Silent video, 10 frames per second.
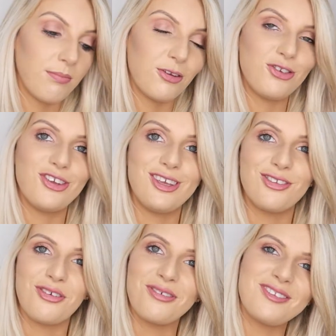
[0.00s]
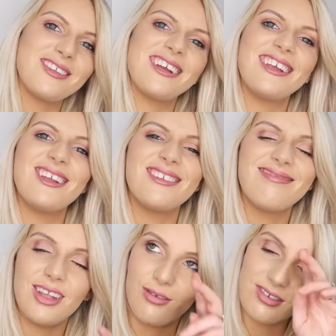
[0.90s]
but she is obviously,
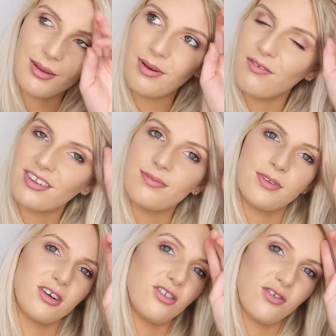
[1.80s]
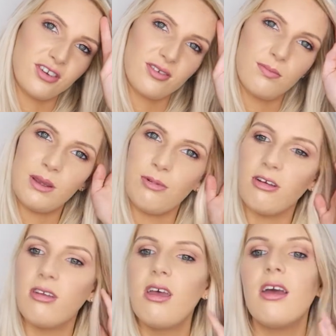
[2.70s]
you know, it's a bit of a splurge for some
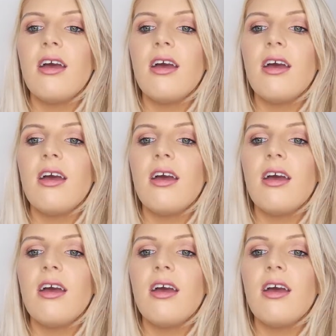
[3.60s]
people.